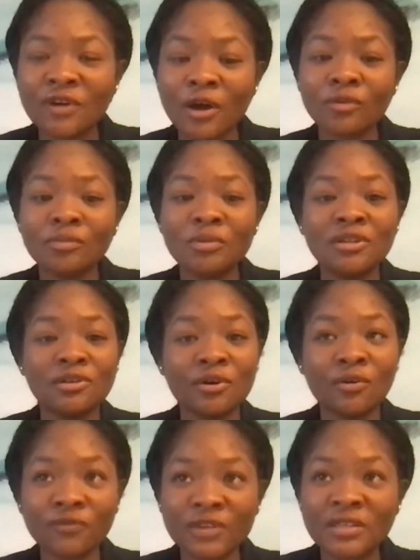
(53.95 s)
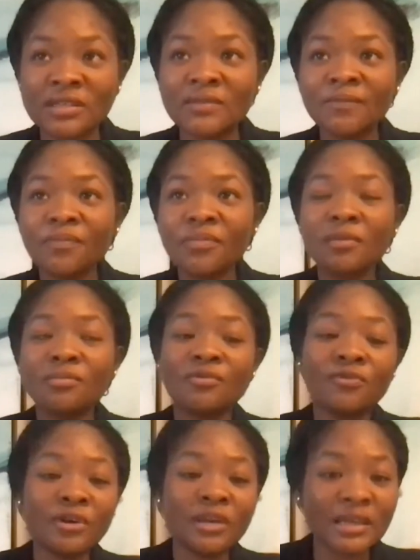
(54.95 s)
I'll be in the office
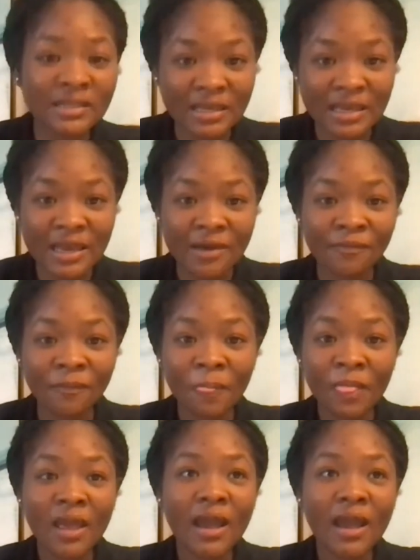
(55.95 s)
before 8 a.m.